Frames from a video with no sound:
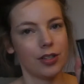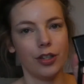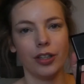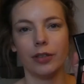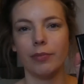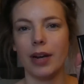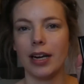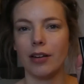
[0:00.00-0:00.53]
You
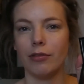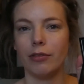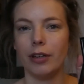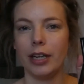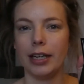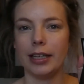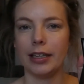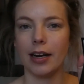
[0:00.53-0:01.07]
can make a
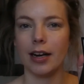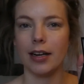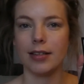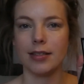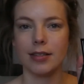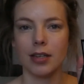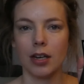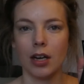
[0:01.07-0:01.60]
really
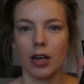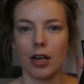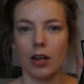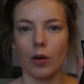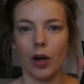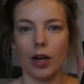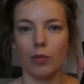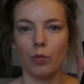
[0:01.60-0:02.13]
nice
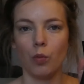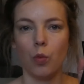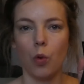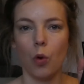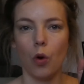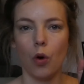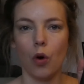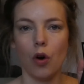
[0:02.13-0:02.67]
like
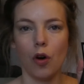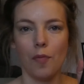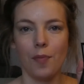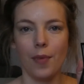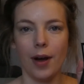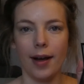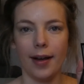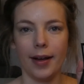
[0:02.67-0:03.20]
warm
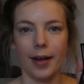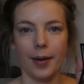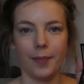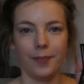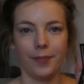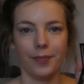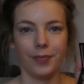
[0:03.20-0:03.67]
I